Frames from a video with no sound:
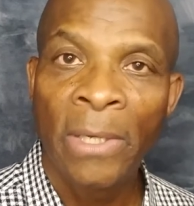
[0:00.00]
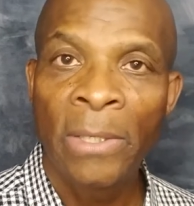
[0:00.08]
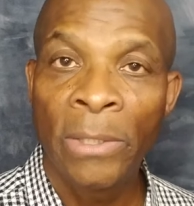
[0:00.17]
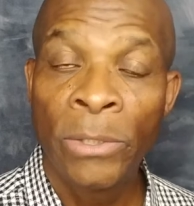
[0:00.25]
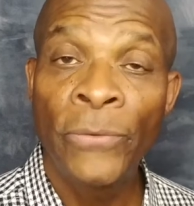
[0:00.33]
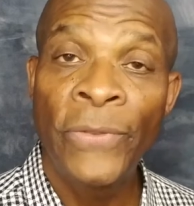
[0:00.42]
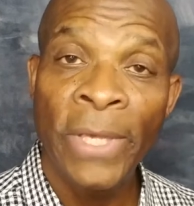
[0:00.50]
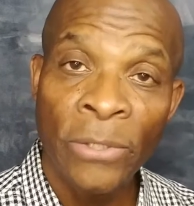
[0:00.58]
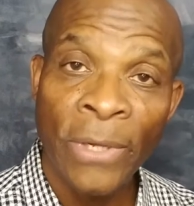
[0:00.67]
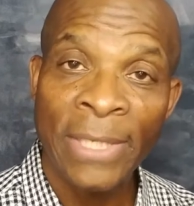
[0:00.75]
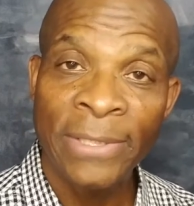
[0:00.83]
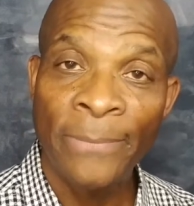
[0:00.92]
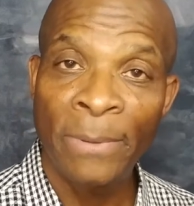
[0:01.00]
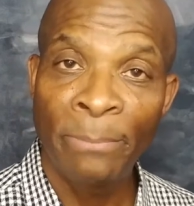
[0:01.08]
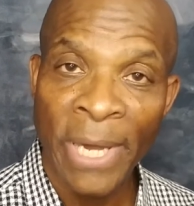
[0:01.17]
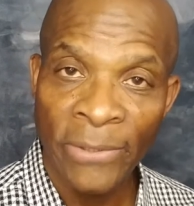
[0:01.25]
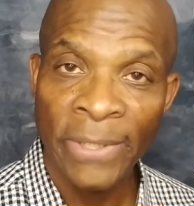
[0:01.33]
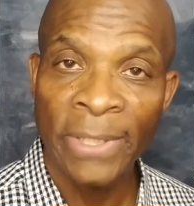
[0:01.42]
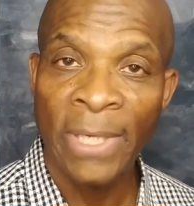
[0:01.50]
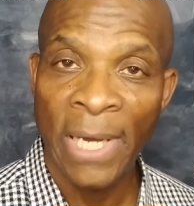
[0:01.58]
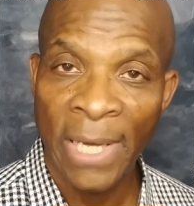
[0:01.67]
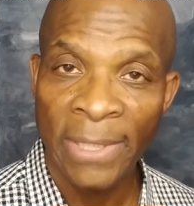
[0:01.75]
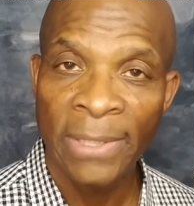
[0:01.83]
You think you got something better than God?